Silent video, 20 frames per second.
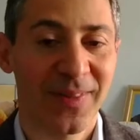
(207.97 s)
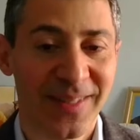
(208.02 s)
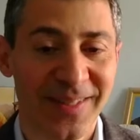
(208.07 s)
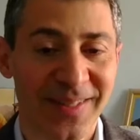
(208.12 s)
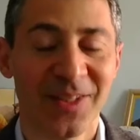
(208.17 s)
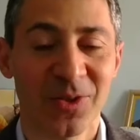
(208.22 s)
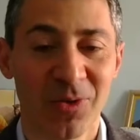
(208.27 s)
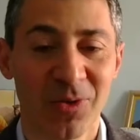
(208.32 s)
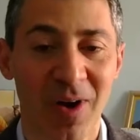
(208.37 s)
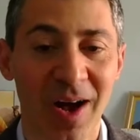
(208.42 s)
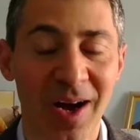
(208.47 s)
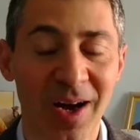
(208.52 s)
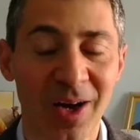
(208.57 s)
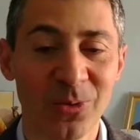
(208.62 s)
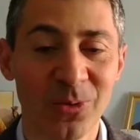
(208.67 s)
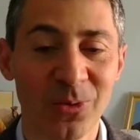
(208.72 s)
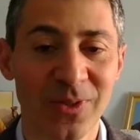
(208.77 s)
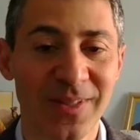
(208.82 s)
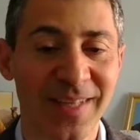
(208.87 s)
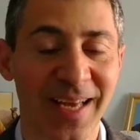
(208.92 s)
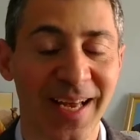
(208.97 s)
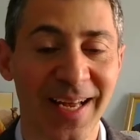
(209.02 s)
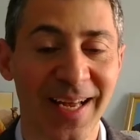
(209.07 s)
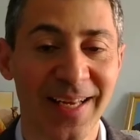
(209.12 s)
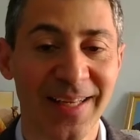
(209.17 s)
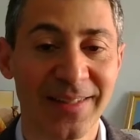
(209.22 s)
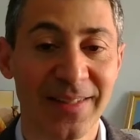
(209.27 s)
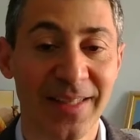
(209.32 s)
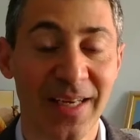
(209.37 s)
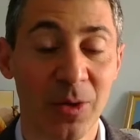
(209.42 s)
these grounds,
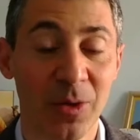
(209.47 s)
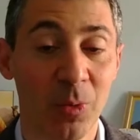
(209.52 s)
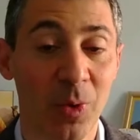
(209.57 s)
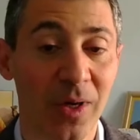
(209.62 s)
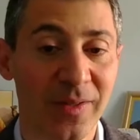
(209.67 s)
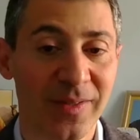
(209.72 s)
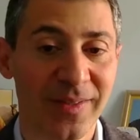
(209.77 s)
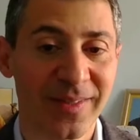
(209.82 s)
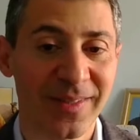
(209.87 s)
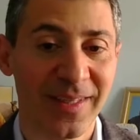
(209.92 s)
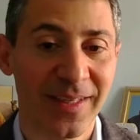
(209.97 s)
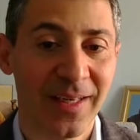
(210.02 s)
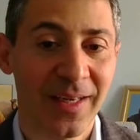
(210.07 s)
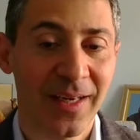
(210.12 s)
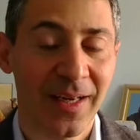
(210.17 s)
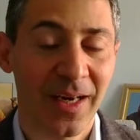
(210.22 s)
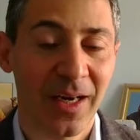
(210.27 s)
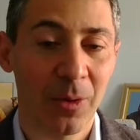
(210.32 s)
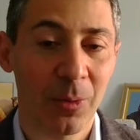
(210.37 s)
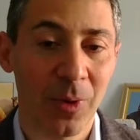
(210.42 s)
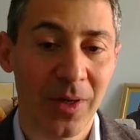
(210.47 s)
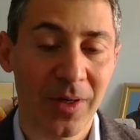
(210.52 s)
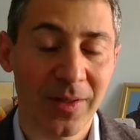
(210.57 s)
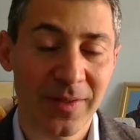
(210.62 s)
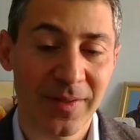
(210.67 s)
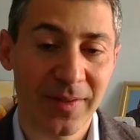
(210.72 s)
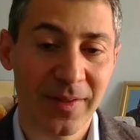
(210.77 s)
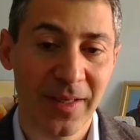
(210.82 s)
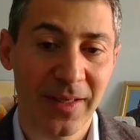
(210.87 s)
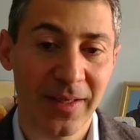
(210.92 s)
and it was it
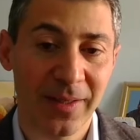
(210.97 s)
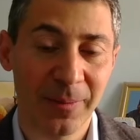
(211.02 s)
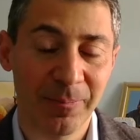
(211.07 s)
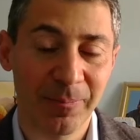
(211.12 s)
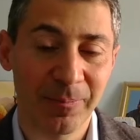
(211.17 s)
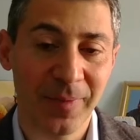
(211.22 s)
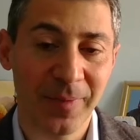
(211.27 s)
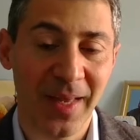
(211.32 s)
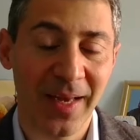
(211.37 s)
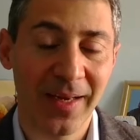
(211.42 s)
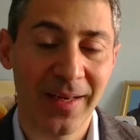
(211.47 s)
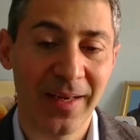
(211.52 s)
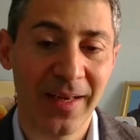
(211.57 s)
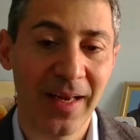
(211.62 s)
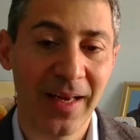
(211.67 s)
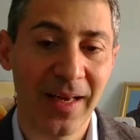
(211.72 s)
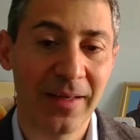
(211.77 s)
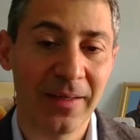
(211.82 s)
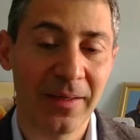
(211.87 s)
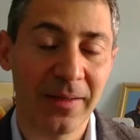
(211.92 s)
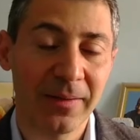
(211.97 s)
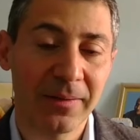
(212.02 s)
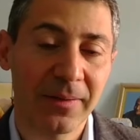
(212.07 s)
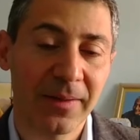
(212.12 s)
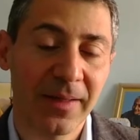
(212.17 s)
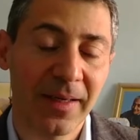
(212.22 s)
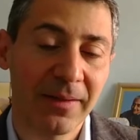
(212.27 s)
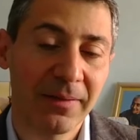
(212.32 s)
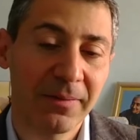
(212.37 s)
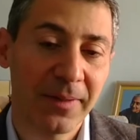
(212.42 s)
was um, a, a,
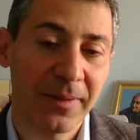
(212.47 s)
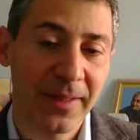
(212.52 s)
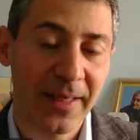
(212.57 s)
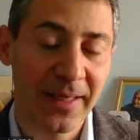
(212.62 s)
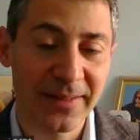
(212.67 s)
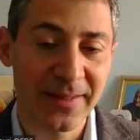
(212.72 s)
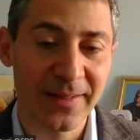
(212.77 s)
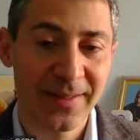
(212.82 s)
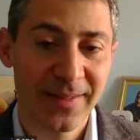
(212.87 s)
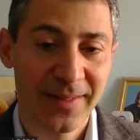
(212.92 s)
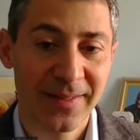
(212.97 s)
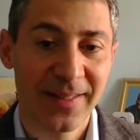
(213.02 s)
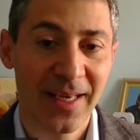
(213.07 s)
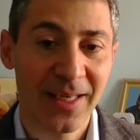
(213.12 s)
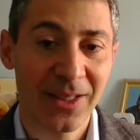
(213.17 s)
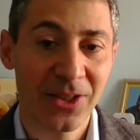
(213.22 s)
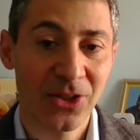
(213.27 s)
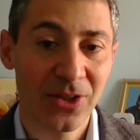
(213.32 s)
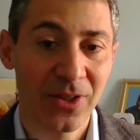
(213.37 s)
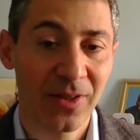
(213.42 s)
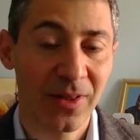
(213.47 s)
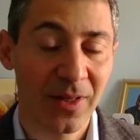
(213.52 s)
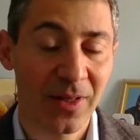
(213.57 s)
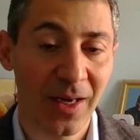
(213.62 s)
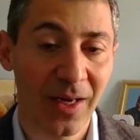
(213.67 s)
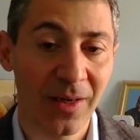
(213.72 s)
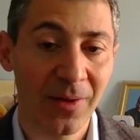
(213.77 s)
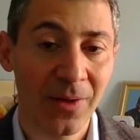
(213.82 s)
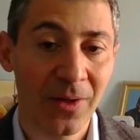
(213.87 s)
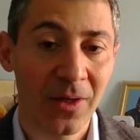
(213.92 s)
a, dissertation
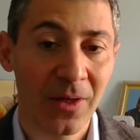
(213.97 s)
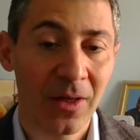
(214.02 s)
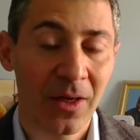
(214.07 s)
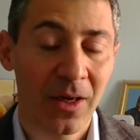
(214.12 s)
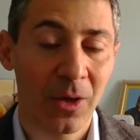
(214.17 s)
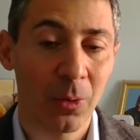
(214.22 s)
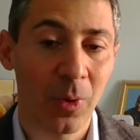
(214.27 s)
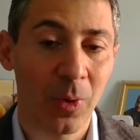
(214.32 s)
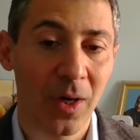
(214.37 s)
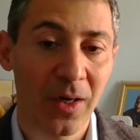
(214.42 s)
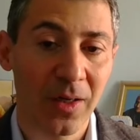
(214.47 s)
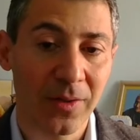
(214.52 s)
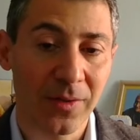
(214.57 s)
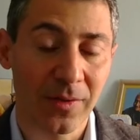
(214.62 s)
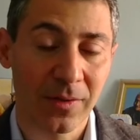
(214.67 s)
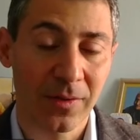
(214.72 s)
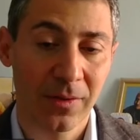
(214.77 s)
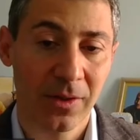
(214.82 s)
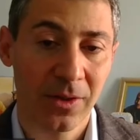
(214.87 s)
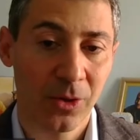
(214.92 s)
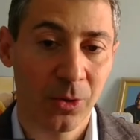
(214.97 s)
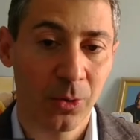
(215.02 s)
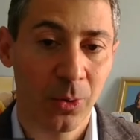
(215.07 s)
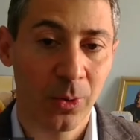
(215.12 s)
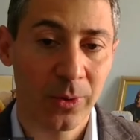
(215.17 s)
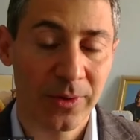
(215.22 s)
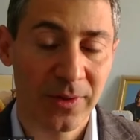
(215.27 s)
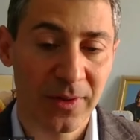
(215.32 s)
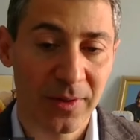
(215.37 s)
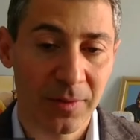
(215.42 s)
that was
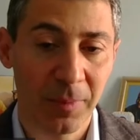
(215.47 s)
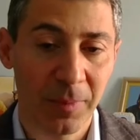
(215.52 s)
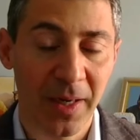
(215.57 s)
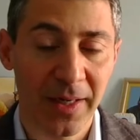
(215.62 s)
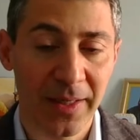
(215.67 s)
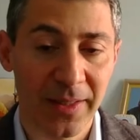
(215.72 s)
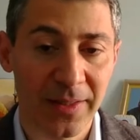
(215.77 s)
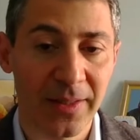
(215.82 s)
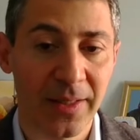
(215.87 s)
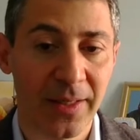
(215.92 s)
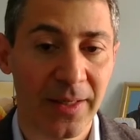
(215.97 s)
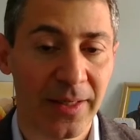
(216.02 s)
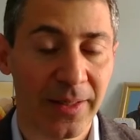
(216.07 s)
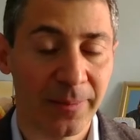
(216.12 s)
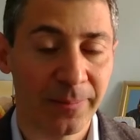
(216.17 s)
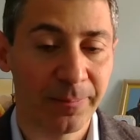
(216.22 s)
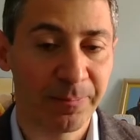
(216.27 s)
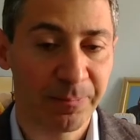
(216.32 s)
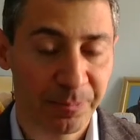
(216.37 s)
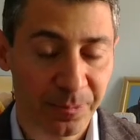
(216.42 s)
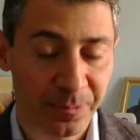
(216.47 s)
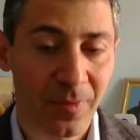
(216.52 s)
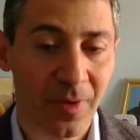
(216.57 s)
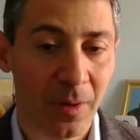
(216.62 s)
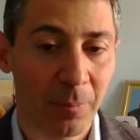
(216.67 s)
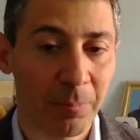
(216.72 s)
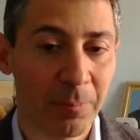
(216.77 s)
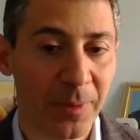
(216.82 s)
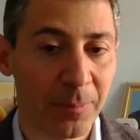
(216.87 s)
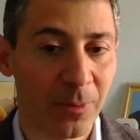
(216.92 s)
quoted by um,
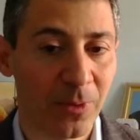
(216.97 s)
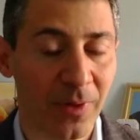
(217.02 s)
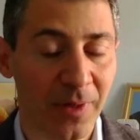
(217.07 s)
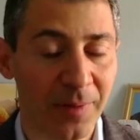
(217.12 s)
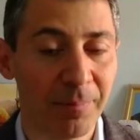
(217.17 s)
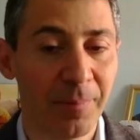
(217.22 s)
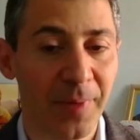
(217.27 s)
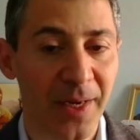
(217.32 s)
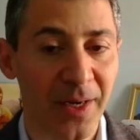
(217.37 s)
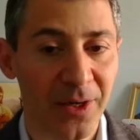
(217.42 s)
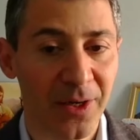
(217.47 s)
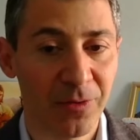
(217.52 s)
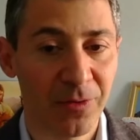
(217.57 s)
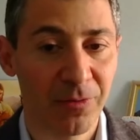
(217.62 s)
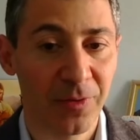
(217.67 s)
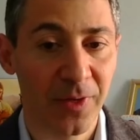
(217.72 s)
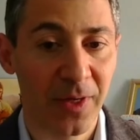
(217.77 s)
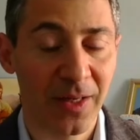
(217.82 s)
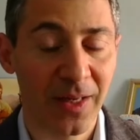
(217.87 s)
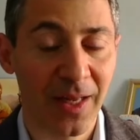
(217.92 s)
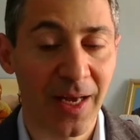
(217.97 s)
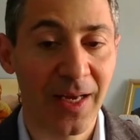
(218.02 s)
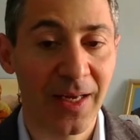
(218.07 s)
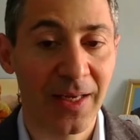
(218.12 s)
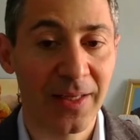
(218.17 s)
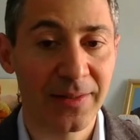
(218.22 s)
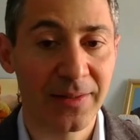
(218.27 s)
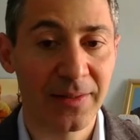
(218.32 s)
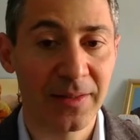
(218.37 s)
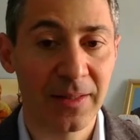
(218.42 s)
people in Maryvale,
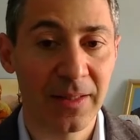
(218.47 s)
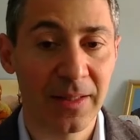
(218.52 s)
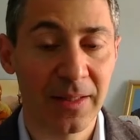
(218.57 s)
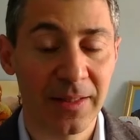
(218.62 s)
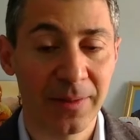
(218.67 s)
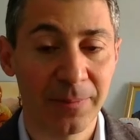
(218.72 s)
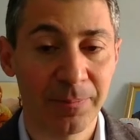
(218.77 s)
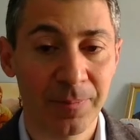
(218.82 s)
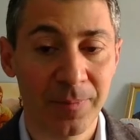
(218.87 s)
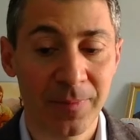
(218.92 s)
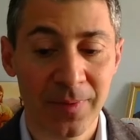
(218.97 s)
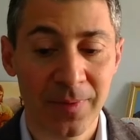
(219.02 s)
and um,